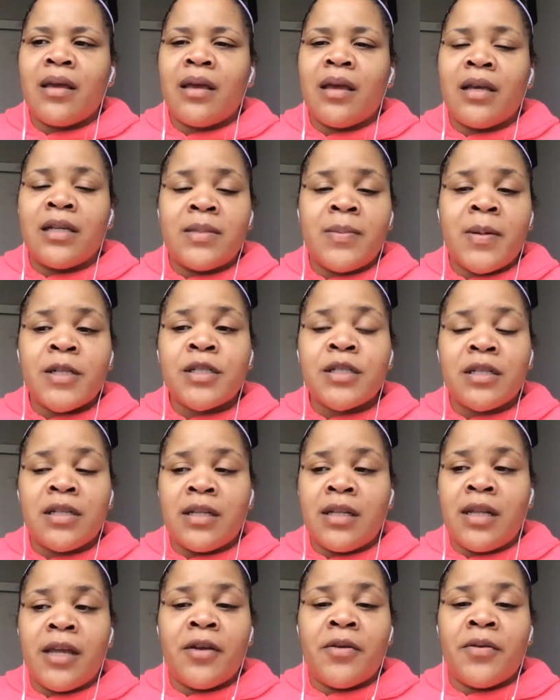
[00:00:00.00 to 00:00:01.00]
especially
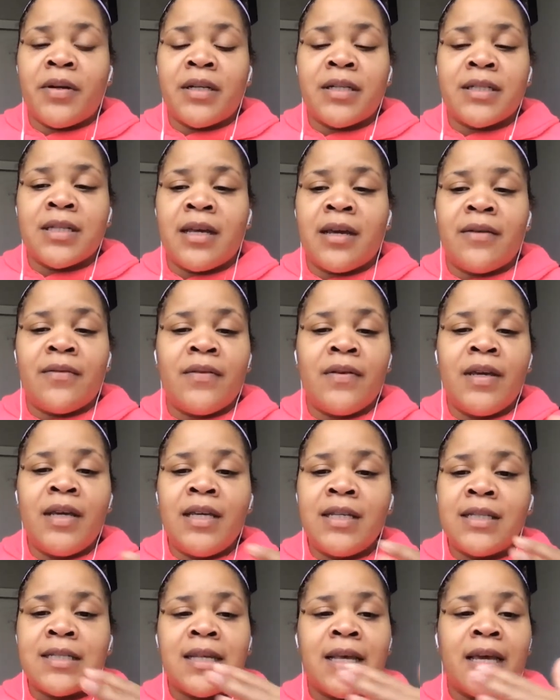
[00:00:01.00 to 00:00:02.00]
later in his life,
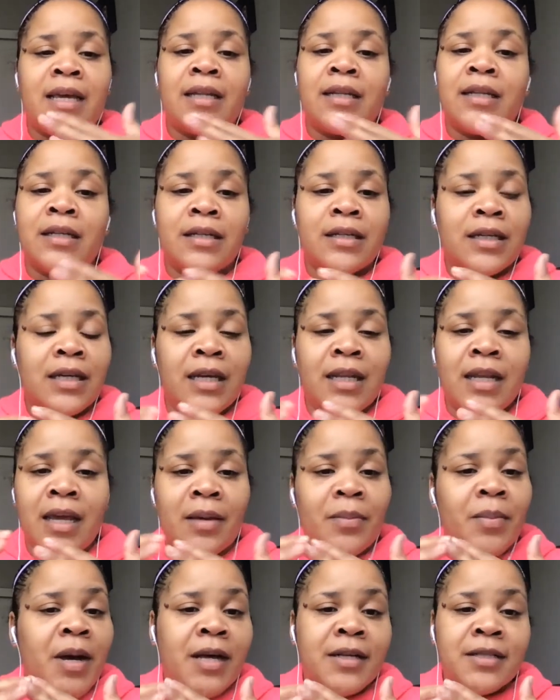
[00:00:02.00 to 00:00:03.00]
he's like, look, it
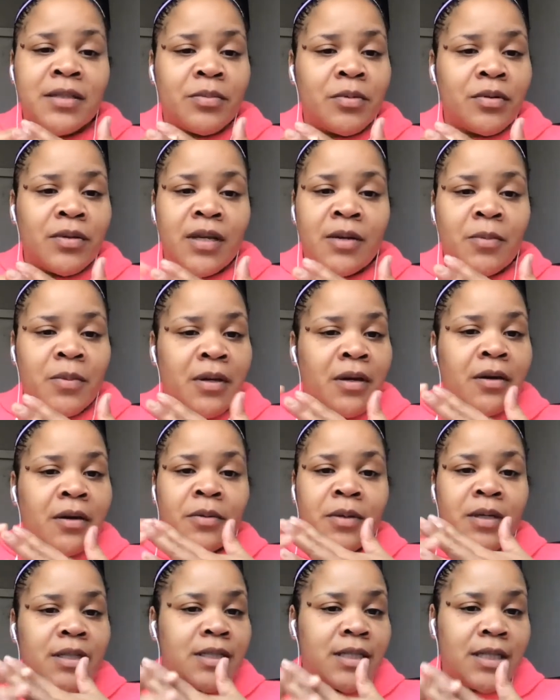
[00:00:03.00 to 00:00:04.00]
ain't possible that we
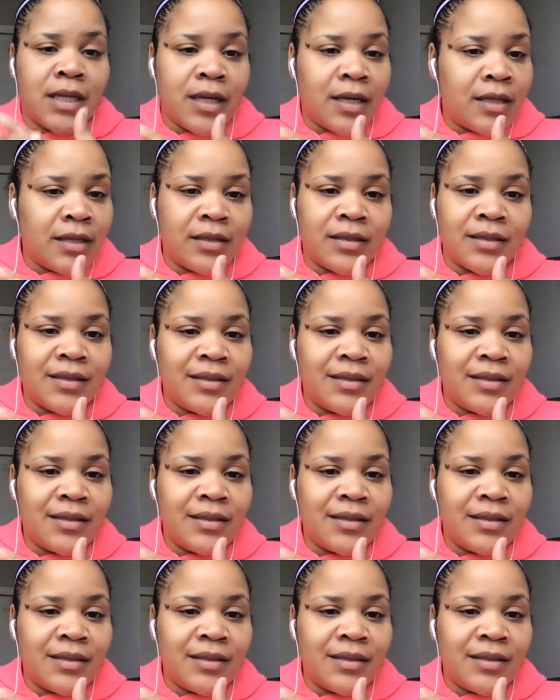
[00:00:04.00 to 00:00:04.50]
don't get together.